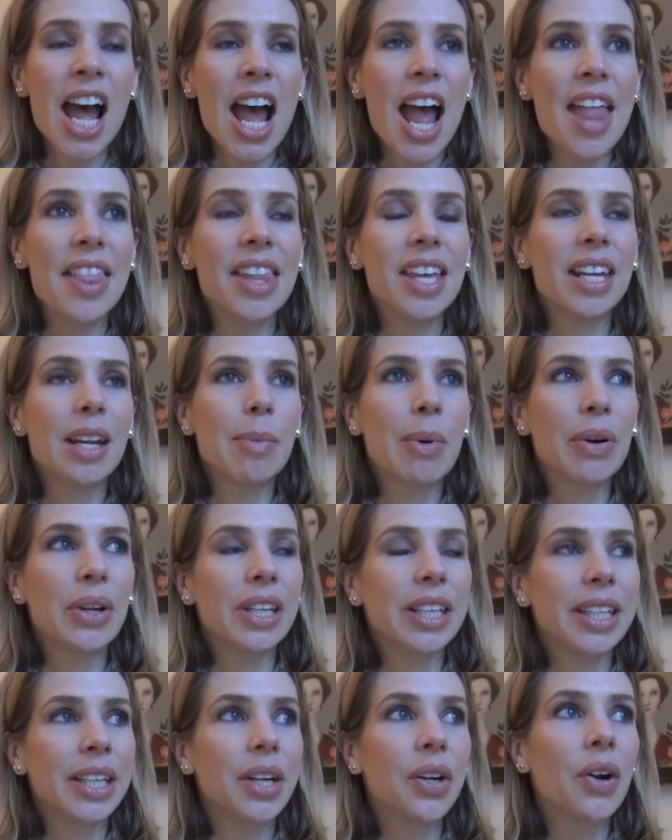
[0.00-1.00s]
And then about
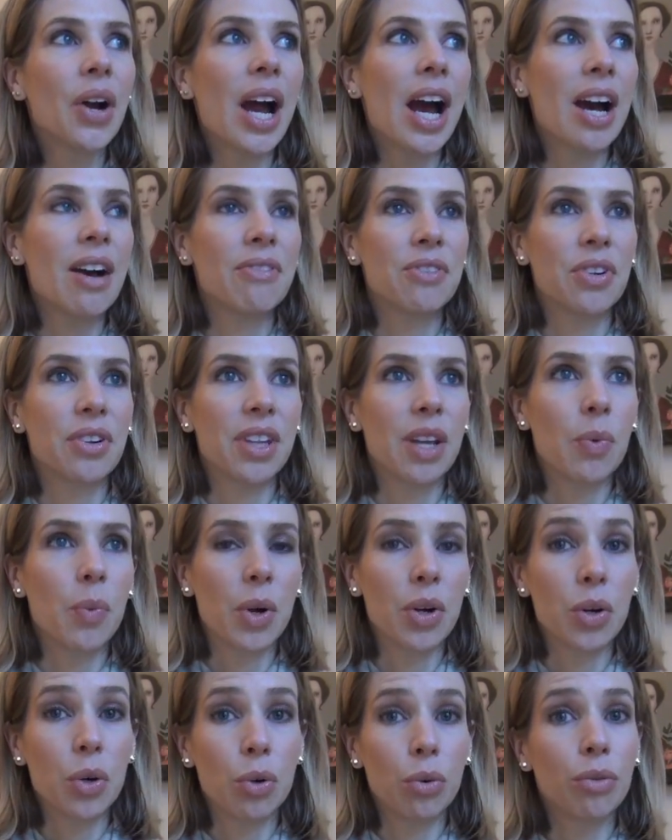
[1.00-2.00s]
a year after they
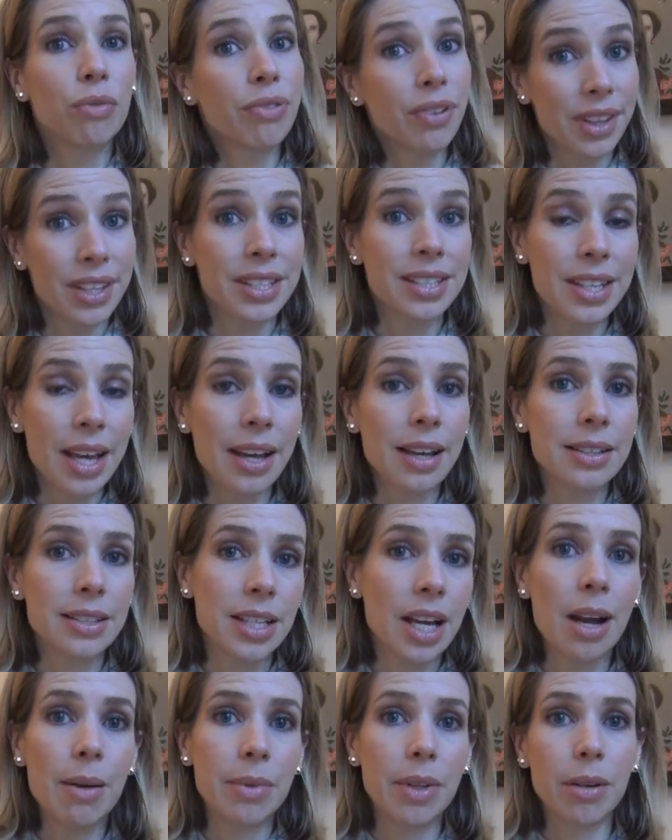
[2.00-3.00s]
won gold for the second
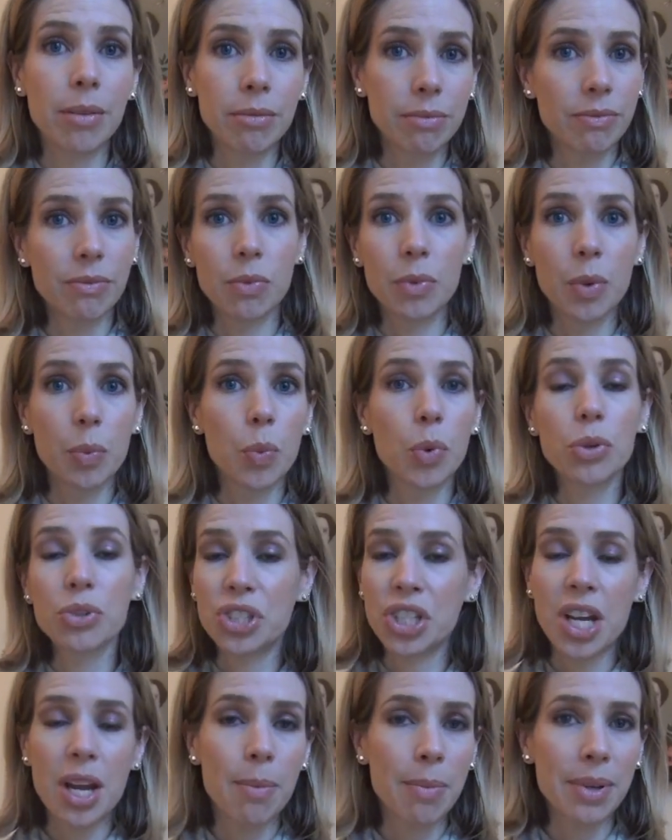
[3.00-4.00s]
time, they were world
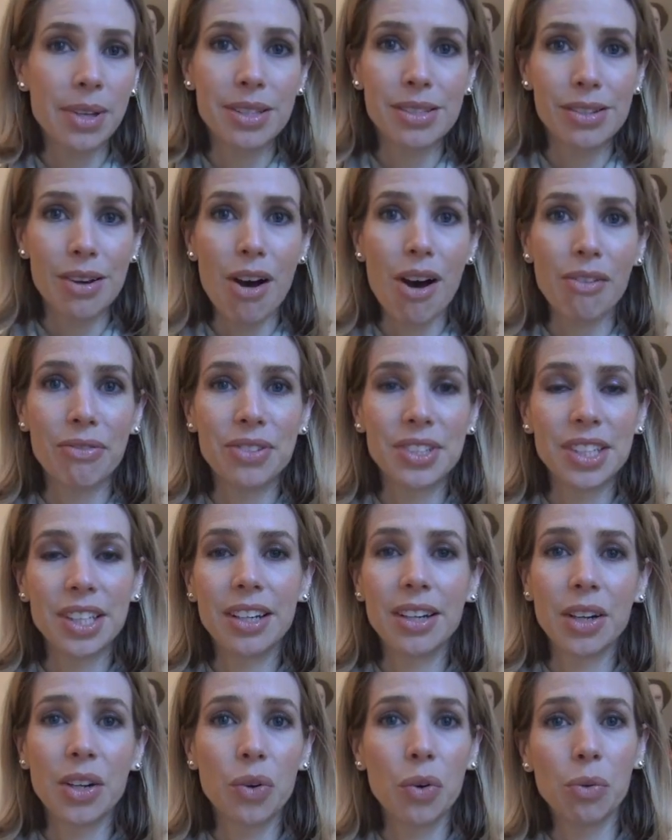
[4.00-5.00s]
champions often
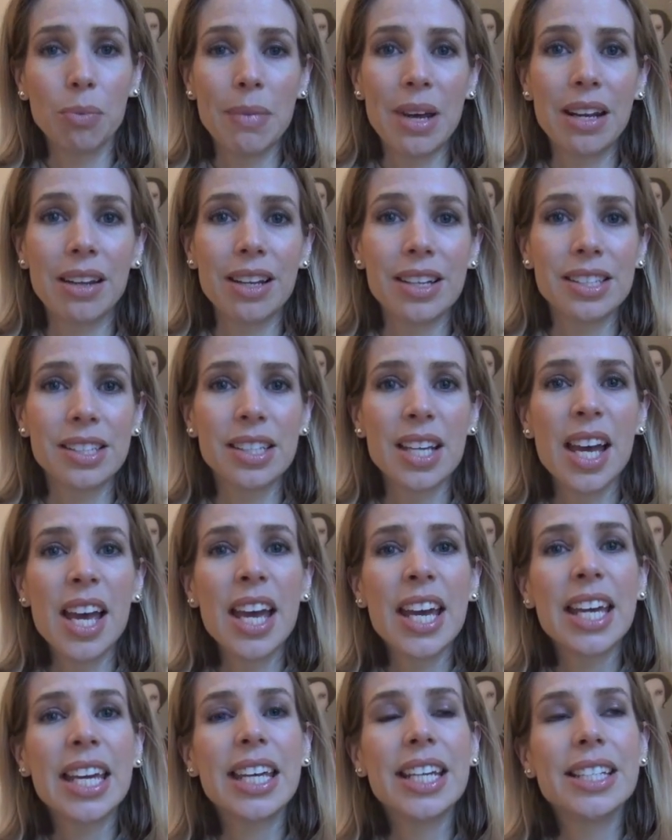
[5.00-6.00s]
and gold medalists,
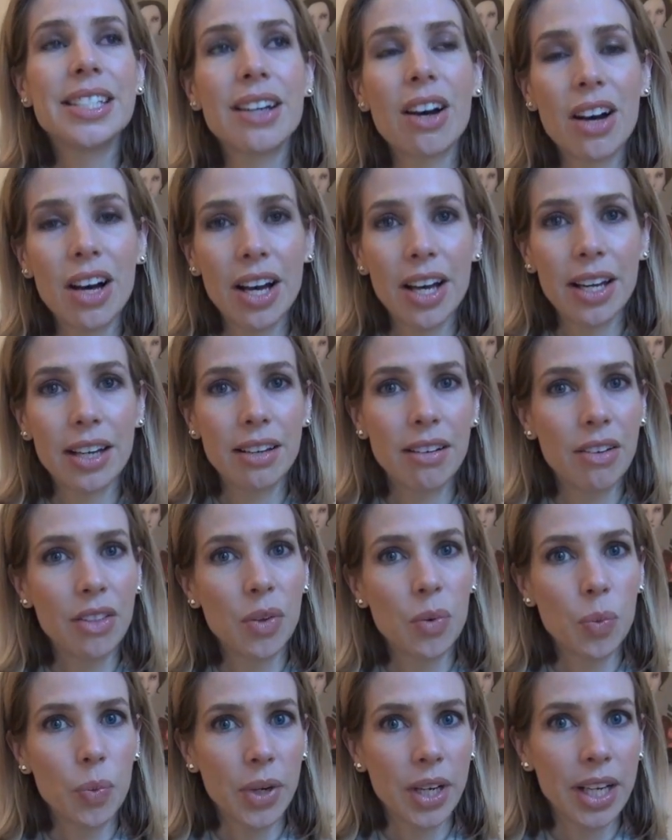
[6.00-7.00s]
he died on
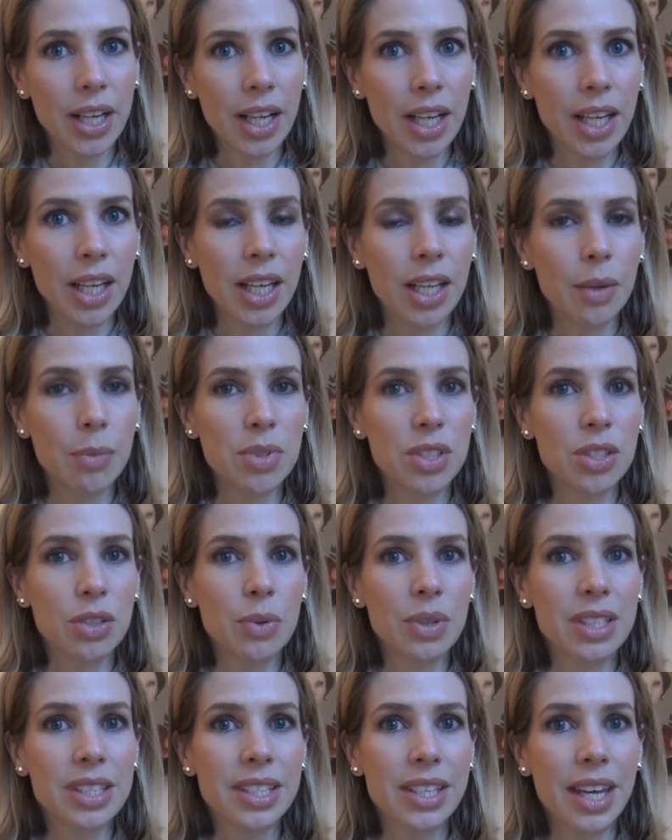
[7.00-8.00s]
the rink. He was
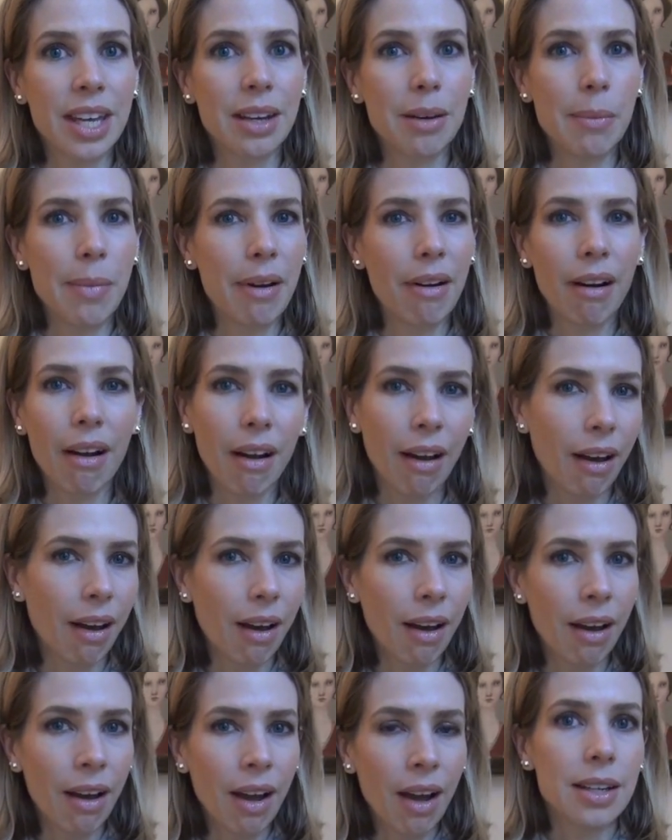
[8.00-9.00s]
doing Skate
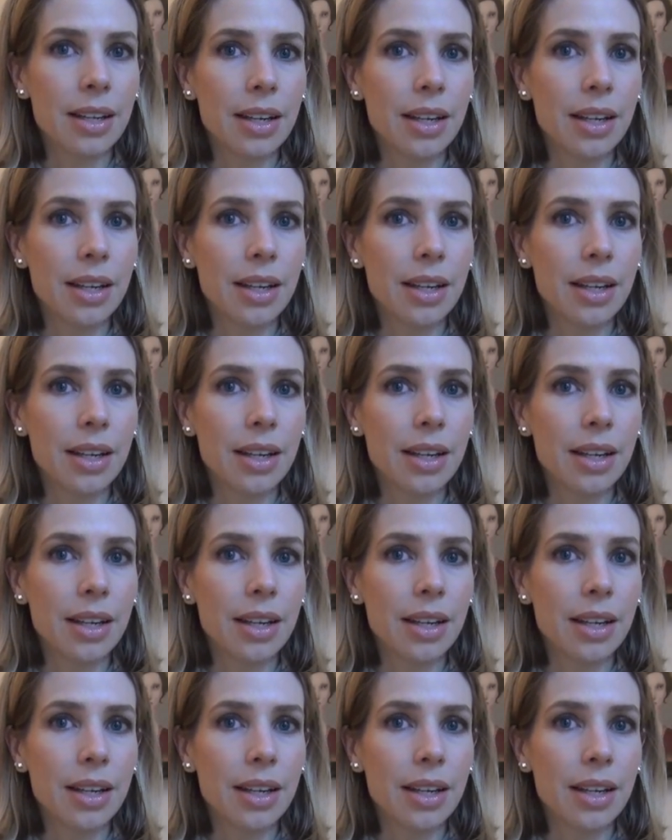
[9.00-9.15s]
America.